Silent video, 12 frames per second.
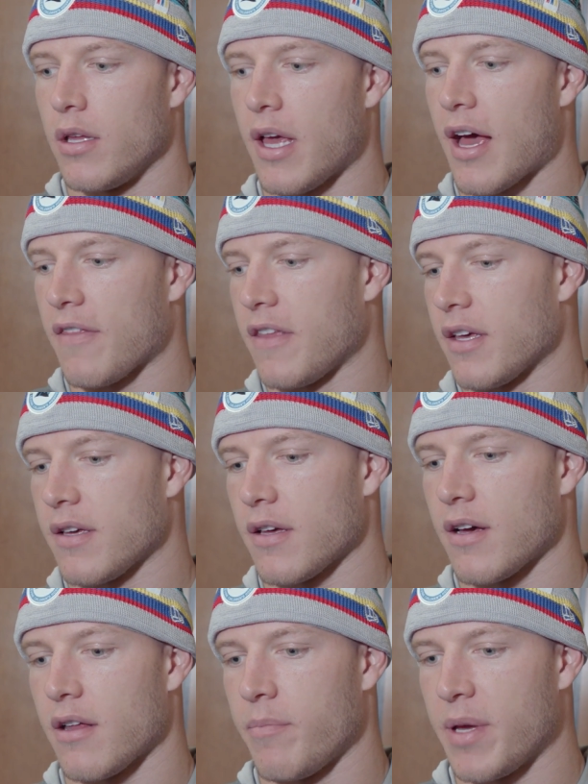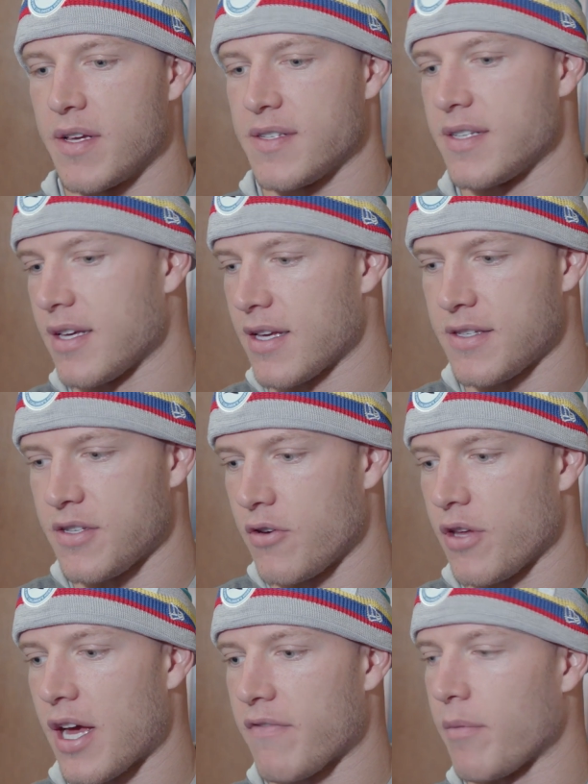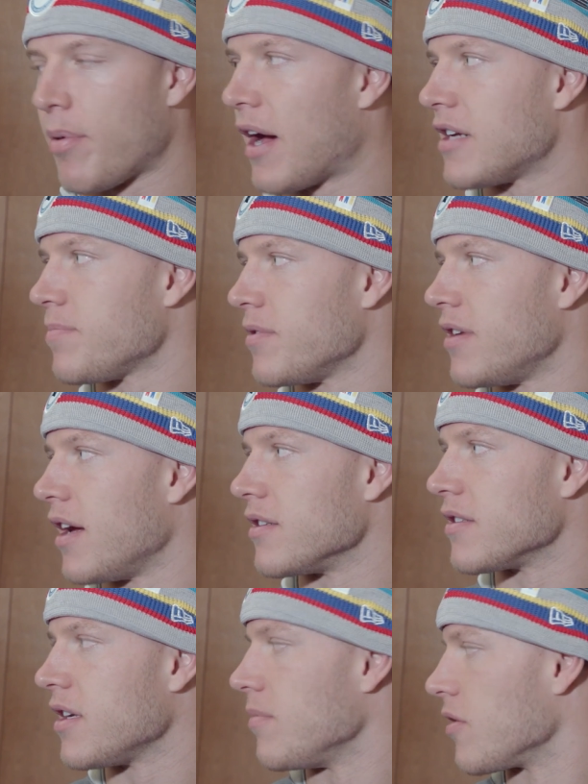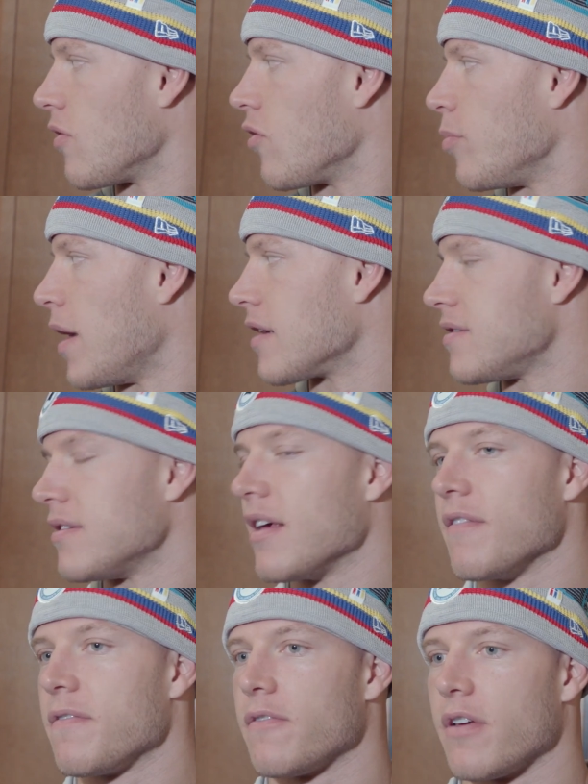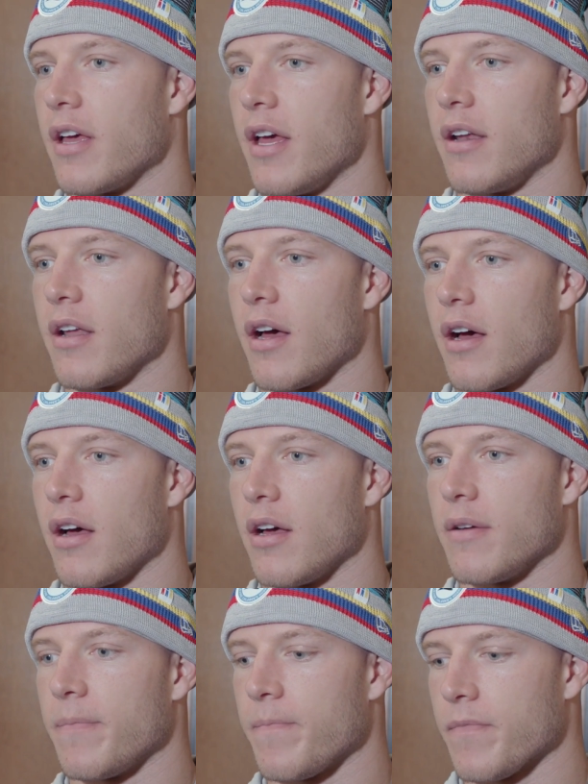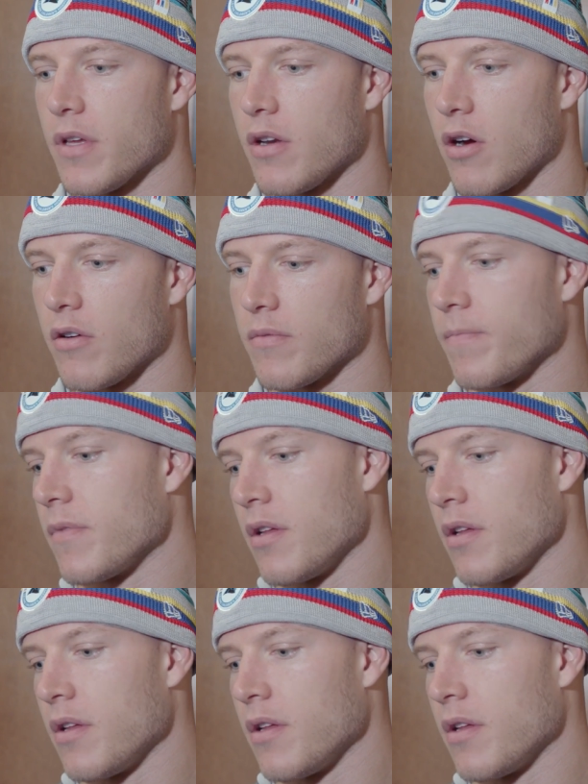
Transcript: Yeah, I think the biggest thing is, you know, you have to pass protect to keep the quarterback safe and, you know,